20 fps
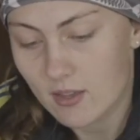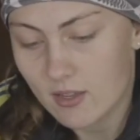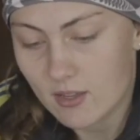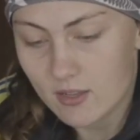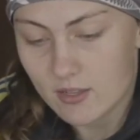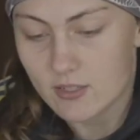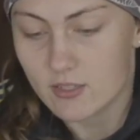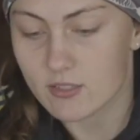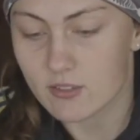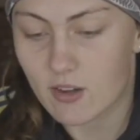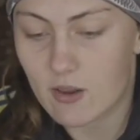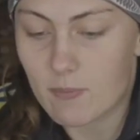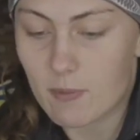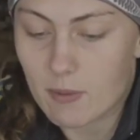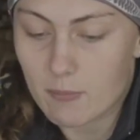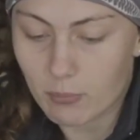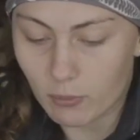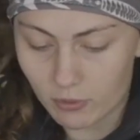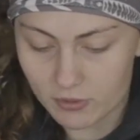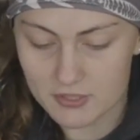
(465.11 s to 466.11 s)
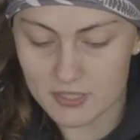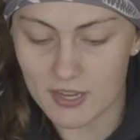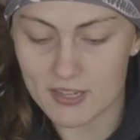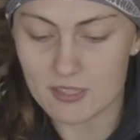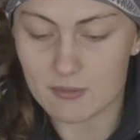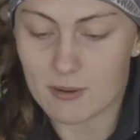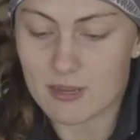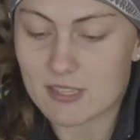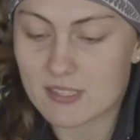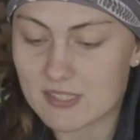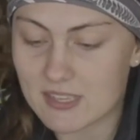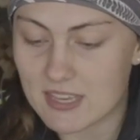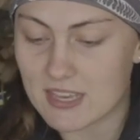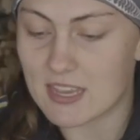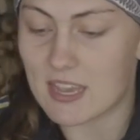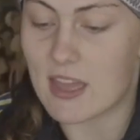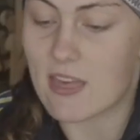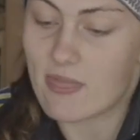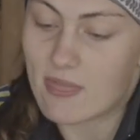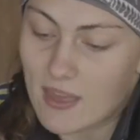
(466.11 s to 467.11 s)
Scraping both sides of my ski,
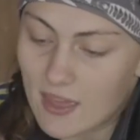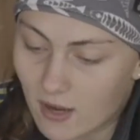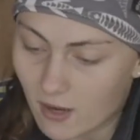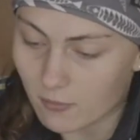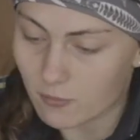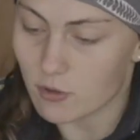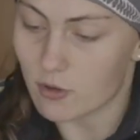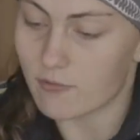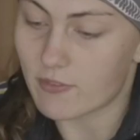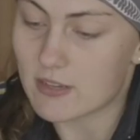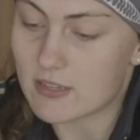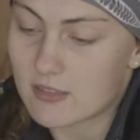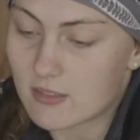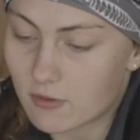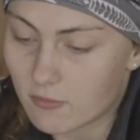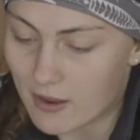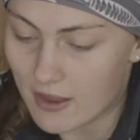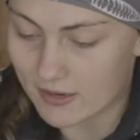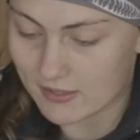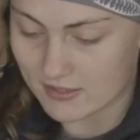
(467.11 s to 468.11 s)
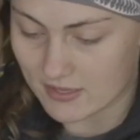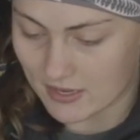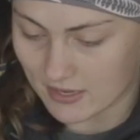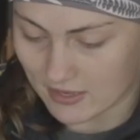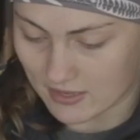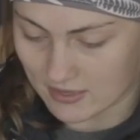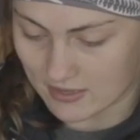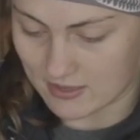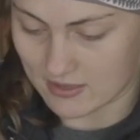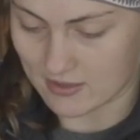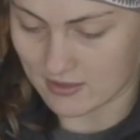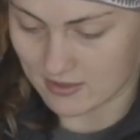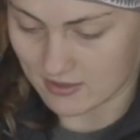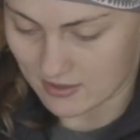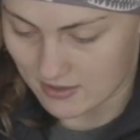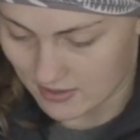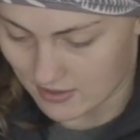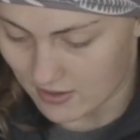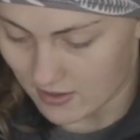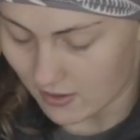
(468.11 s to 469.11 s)
and then I'll move into the waxing,
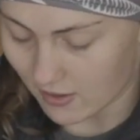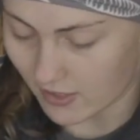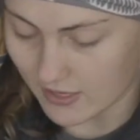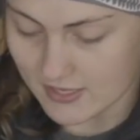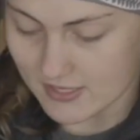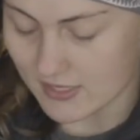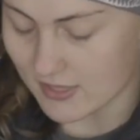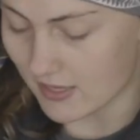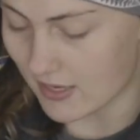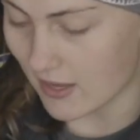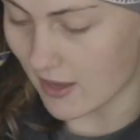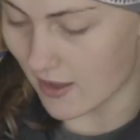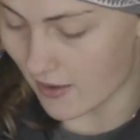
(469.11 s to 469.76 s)
or into the